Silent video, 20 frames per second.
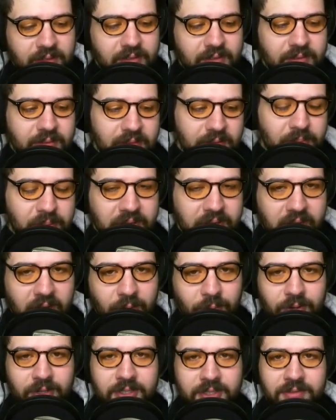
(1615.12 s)
speaking
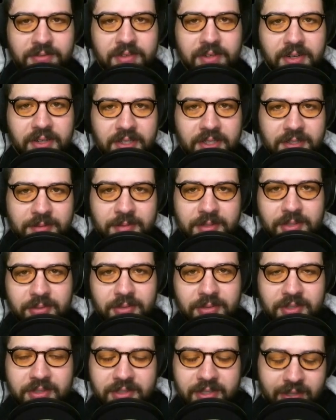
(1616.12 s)
words of encouragement to
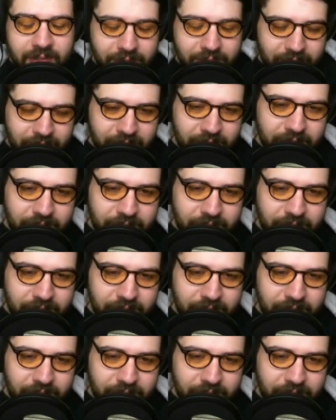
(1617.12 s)
herself.